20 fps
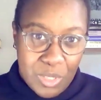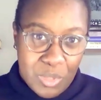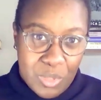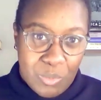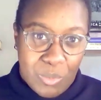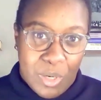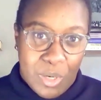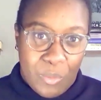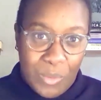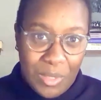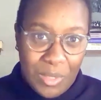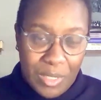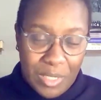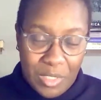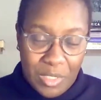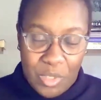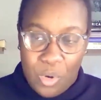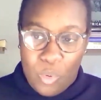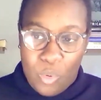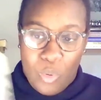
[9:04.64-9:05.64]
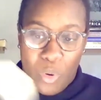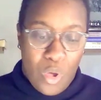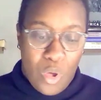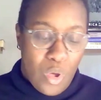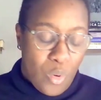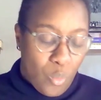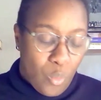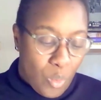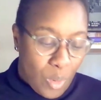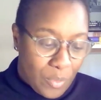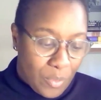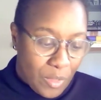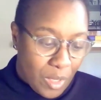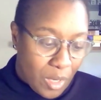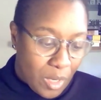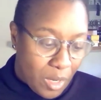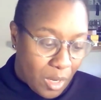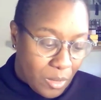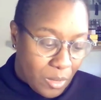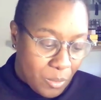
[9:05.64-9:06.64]
this work. We just know what
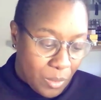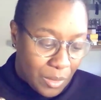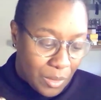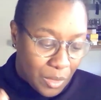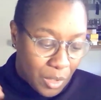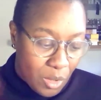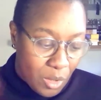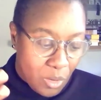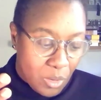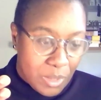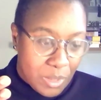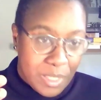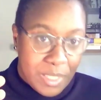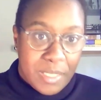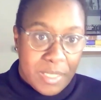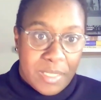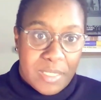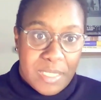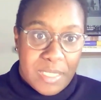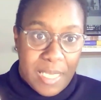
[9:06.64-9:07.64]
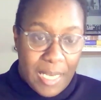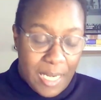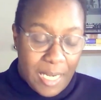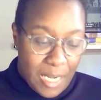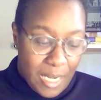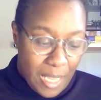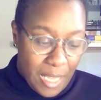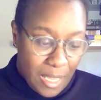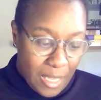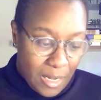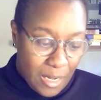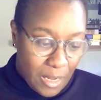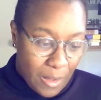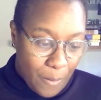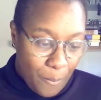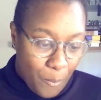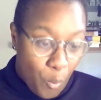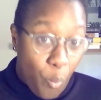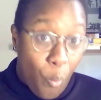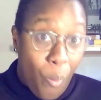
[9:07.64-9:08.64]
the goal is and
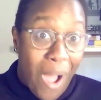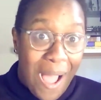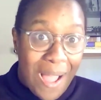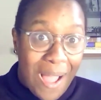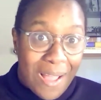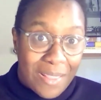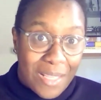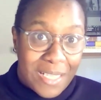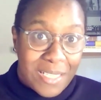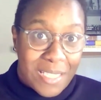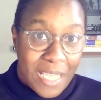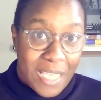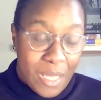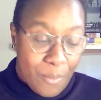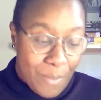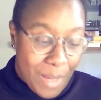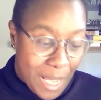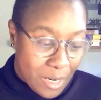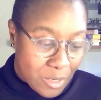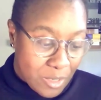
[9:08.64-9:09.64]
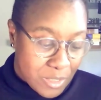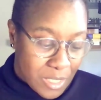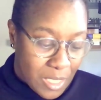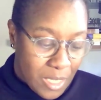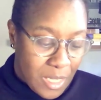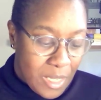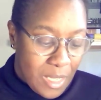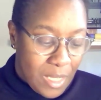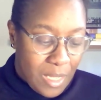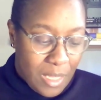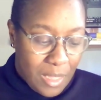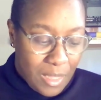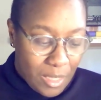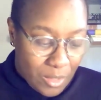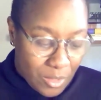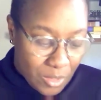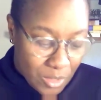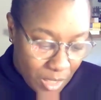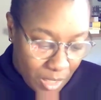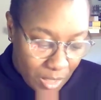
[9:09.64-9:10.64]
why they say it matters. And then
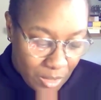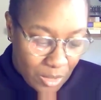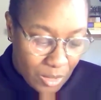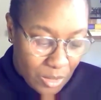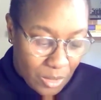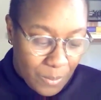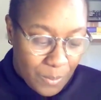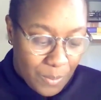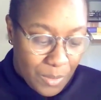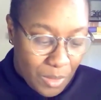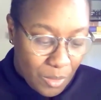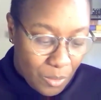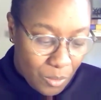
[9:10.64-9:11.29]
there's other